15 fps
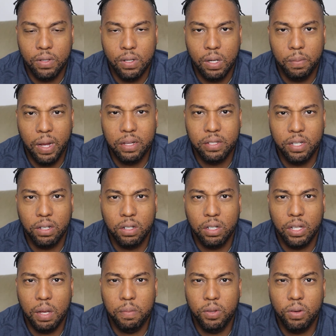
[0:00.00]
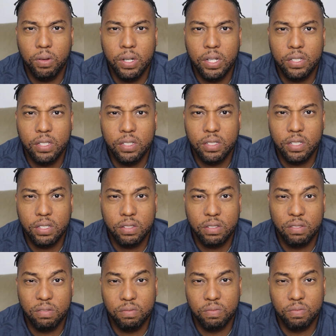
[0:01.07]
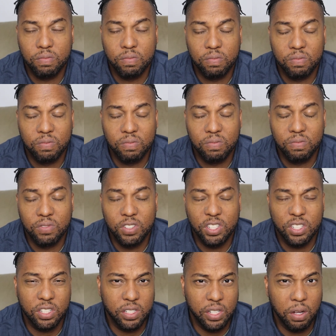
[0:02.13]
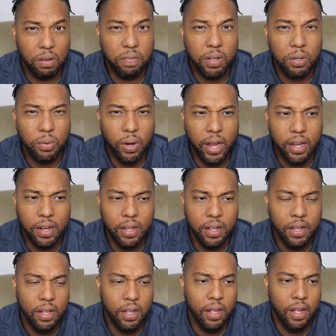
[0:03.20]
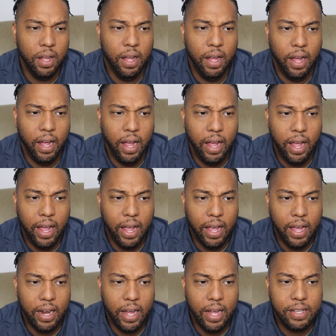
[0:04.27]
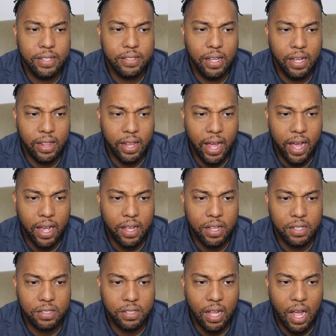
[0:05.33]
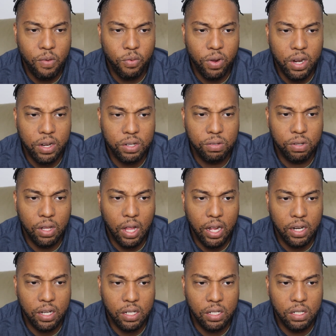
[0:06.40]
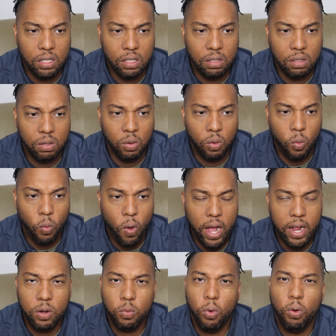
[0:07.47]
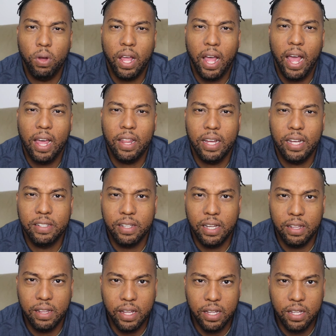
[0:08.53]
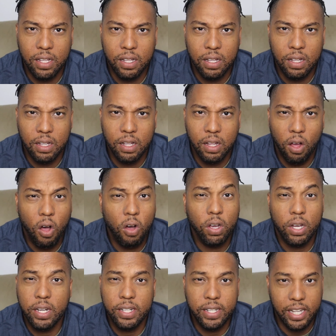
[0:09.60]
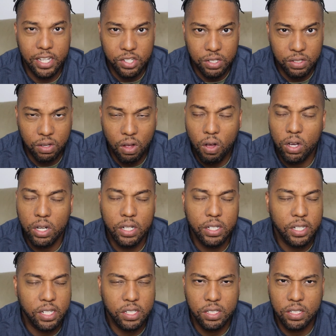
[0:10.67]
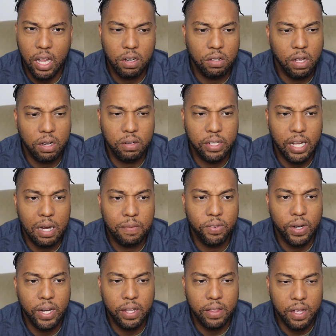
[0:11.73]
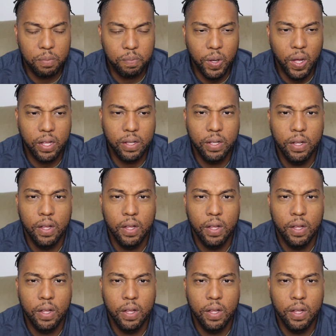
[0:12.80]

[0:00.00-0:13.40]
am I still going to keep doing this? Does this still feel right? And I say that because I've run into a lot of white woke allies lately. All good intentions. All good intentions. I don't down for anything, but